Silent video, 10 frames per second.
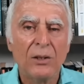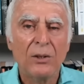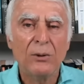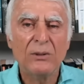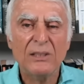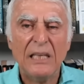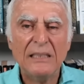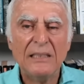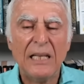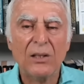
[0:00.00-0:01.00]
who
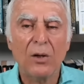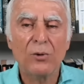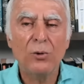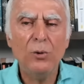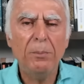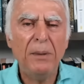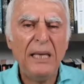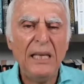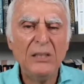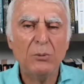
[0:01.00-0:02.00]
says that two
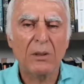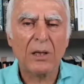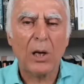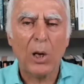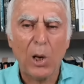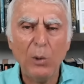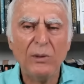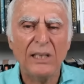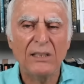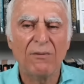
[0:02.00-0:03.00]
beings with
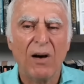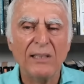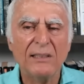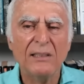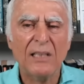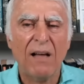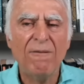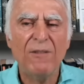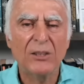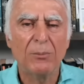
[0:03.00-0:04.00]
cloaking devices
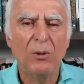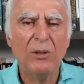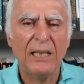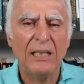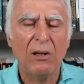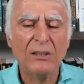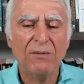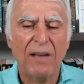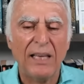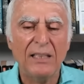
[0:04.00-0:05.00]
are visible in Las
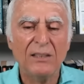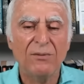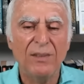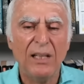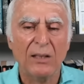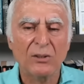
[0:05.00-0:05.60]
Vegas video.